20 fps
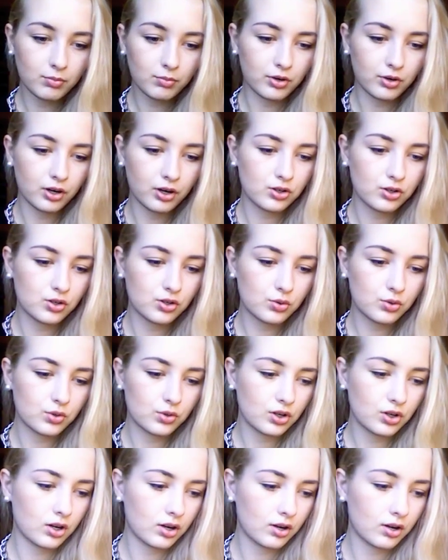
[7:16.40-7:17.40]
brush which
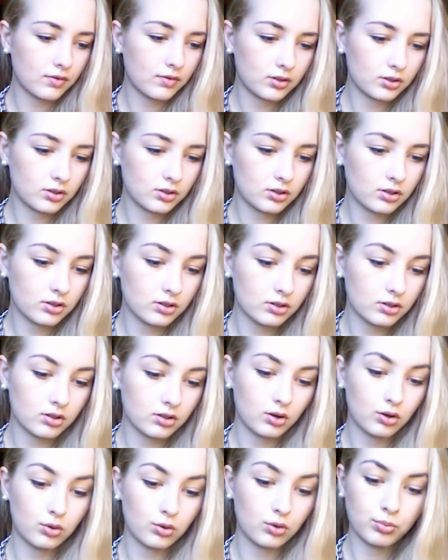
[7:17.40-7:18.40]
I haven't
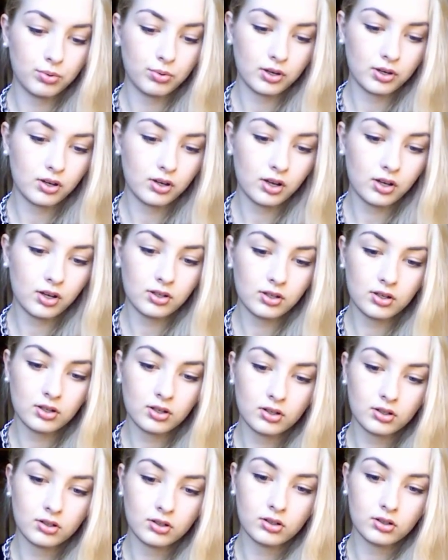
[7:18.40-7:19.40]
opened yet.
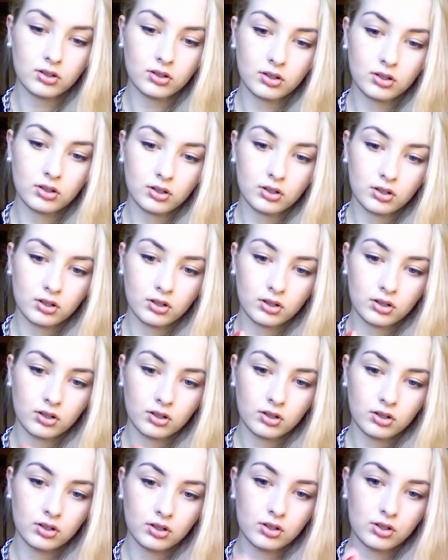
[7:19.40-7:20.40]

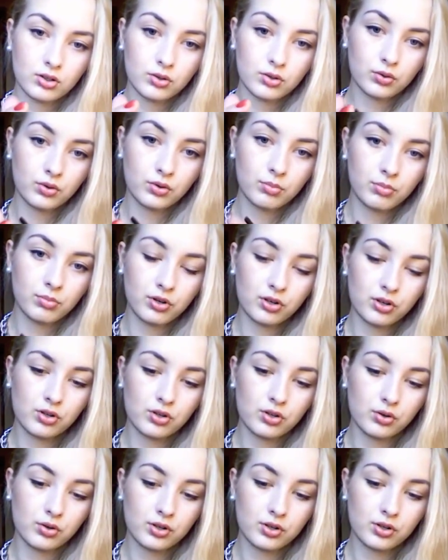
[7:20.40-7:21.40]
So the
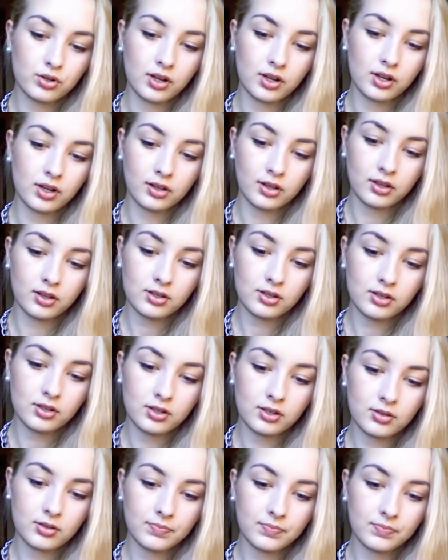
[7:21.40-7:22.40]
brush looks like this,